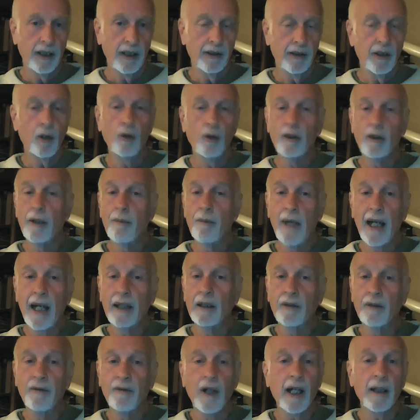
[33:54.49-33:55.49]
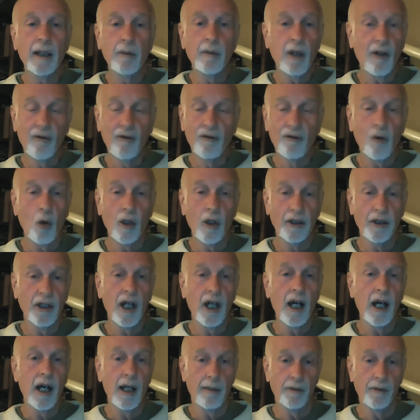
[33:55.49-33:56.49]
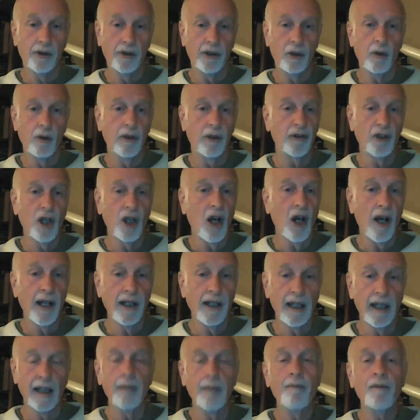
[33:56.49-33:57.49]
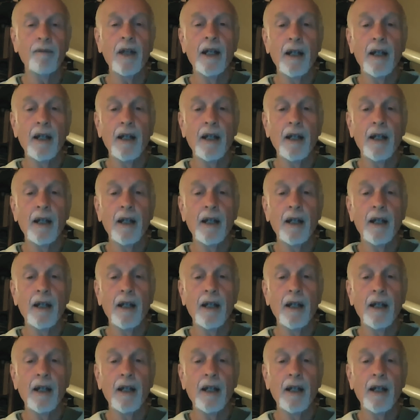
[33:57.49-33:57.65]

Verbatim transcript: that only magnified about four times. They were tiny.